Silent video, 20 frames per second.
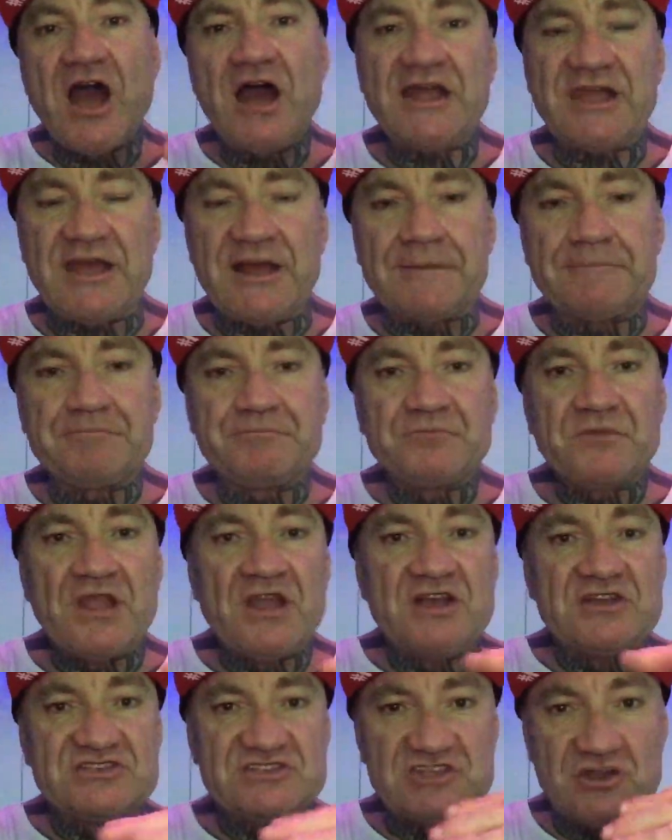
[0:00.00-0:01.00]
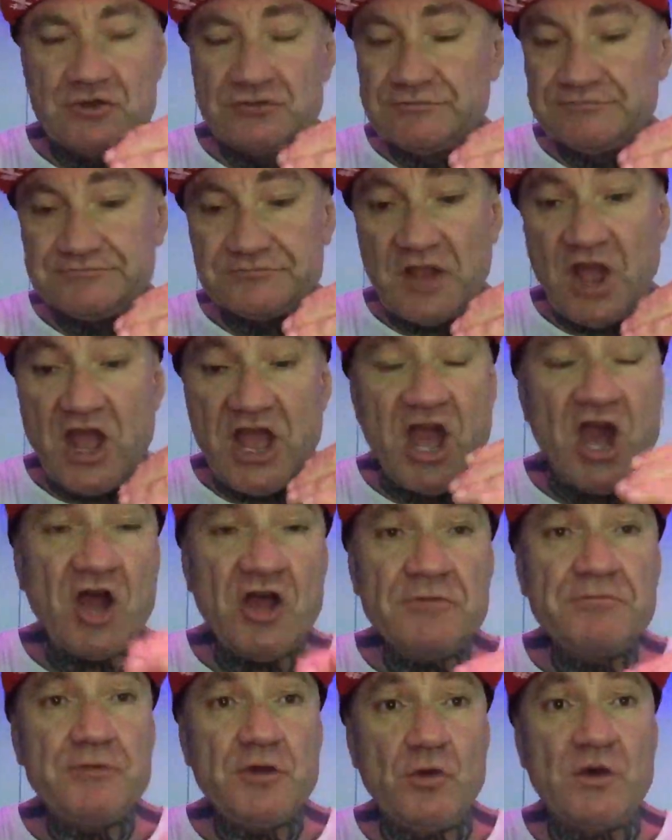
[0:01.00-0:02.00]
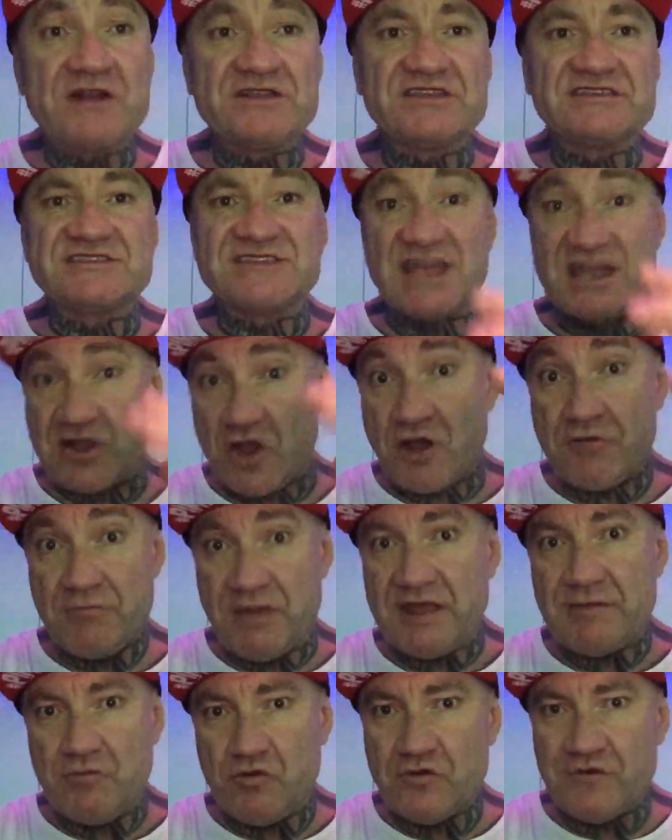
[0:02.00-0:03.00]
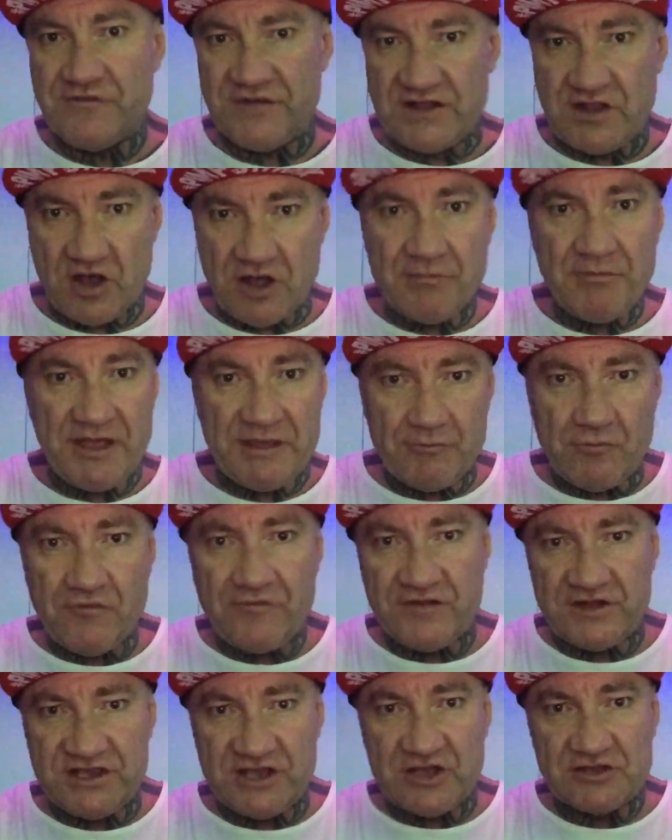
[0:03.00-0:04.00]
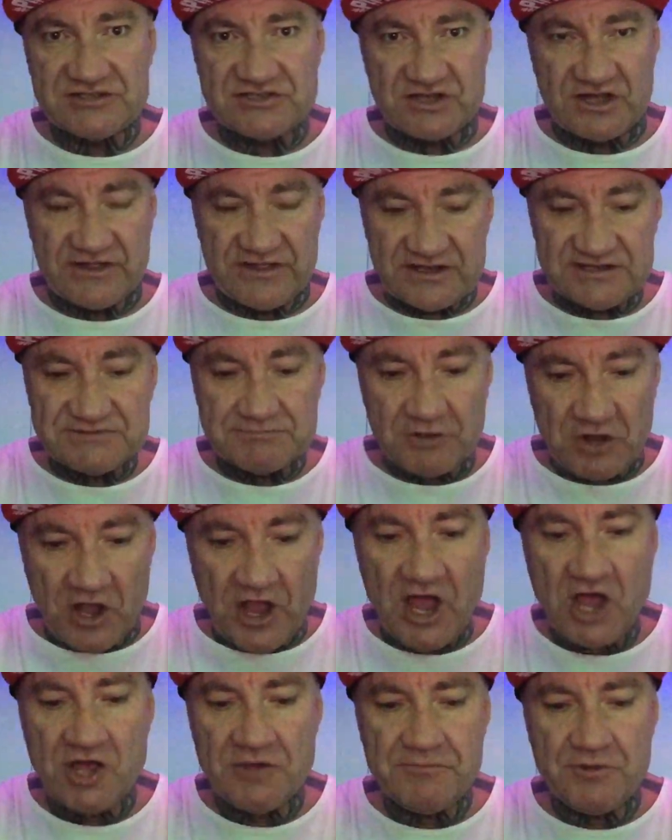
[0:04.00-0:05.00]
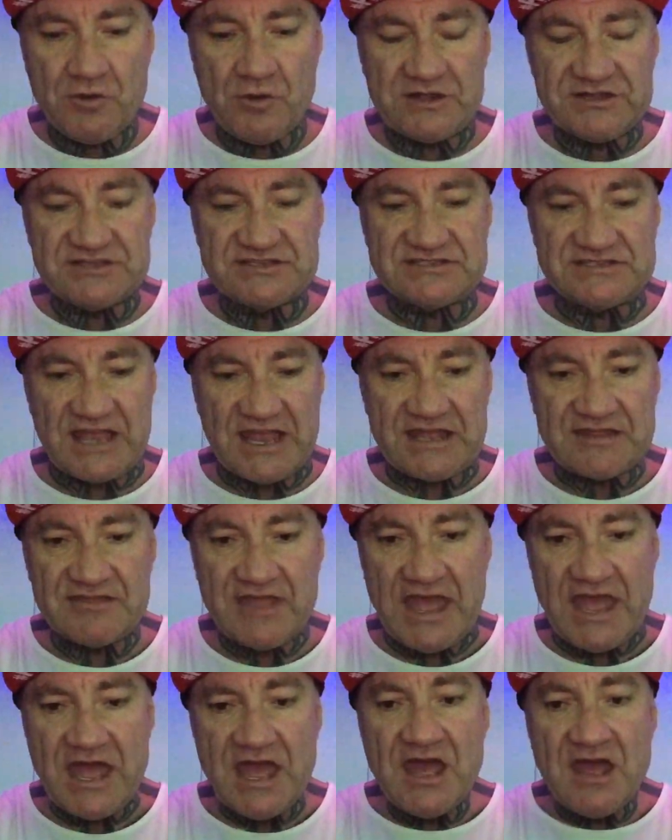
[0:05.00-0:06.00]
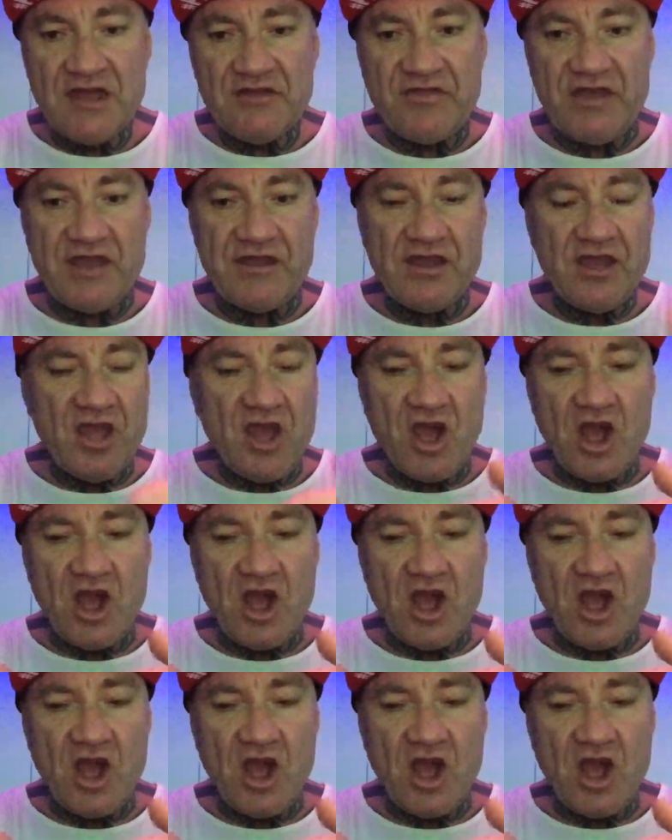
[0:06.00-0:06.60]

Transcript: Okay, so I hope you understand. I'll make more videos like this, but I hope you understand that